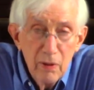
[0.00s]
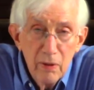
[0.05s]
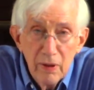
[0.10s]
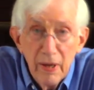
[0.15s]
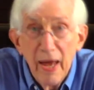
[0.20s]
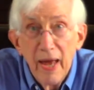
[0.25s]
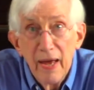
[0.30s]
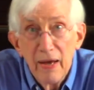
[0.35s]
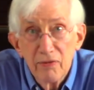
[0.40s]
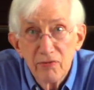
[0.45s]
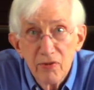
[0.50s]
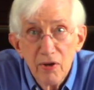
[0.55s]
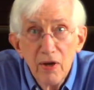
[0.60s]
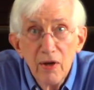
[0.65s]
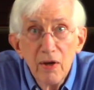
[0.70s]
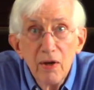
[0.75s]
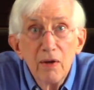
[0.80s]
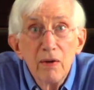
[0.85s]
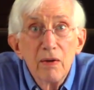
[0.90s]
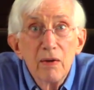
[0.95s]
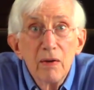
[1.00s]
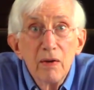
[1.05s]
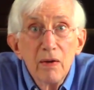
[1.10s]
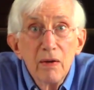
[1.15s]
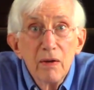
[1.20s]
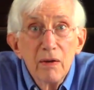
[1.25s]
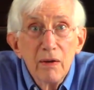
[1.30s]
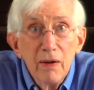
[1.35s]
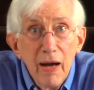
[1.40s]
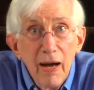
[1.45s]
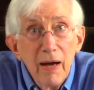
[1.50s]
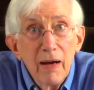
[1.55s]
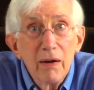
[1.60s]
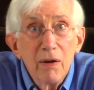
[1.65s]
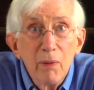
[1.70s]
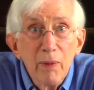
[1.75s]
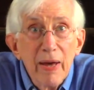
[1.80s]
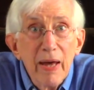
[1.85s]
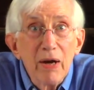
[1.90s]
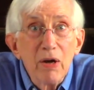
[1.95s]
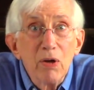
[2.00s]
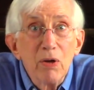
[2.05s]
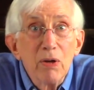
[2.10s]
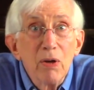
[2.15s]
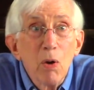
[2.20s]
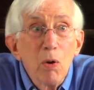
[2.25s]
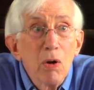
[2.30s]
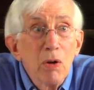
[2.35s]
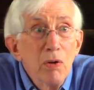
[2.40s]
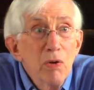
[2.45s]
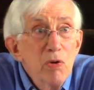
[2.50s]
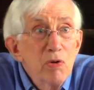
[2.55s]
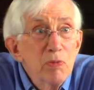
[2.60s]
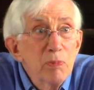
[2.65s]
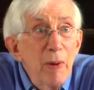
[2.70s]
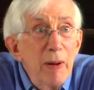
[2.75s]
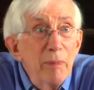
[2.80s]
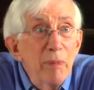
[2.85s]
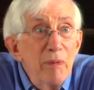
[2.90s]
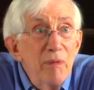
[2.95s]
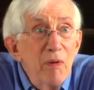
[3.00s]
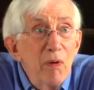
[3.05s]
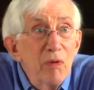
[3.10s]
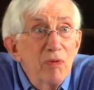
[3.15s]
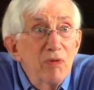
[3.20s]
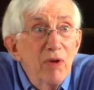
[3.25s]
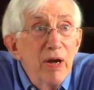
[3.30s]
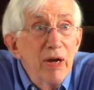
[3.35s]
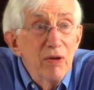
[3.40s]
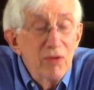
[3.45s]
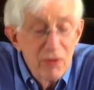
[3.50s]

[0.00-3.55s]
Yes, we had a good local newspaper in those days.